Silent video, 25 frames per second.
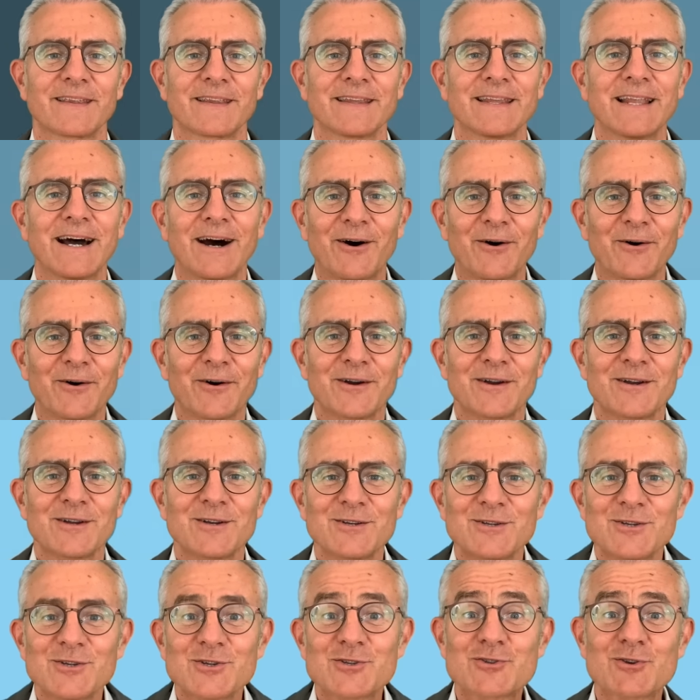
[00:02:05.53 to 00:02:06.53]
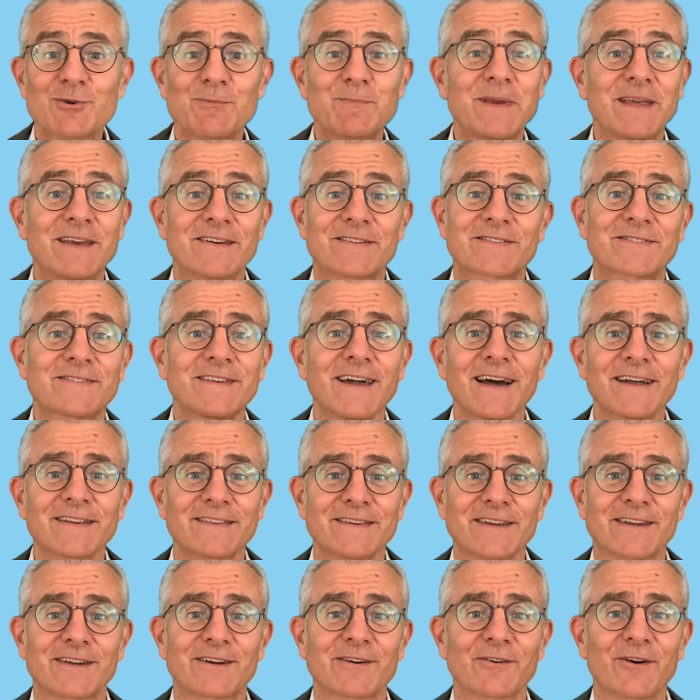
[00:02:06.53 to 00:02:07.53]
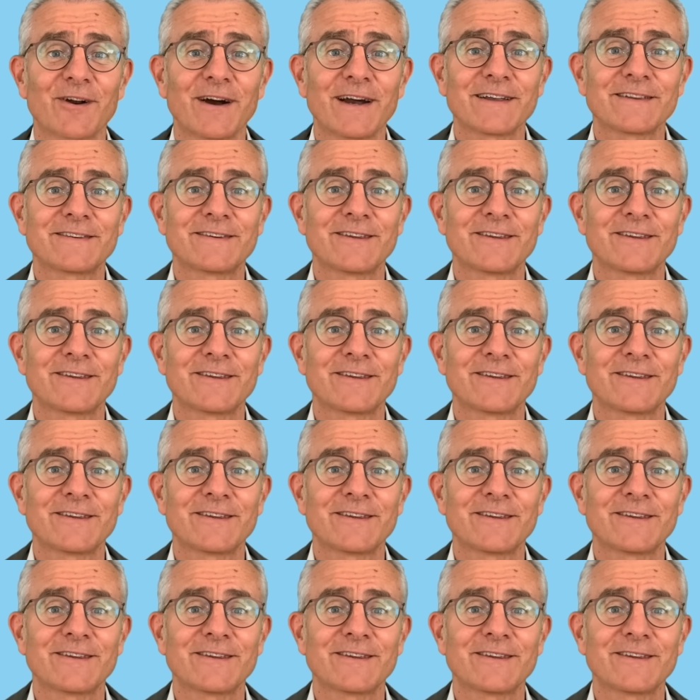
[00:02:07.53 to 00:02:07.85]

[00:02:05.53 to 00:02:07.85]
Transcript: Now, you should be ecstatic, right?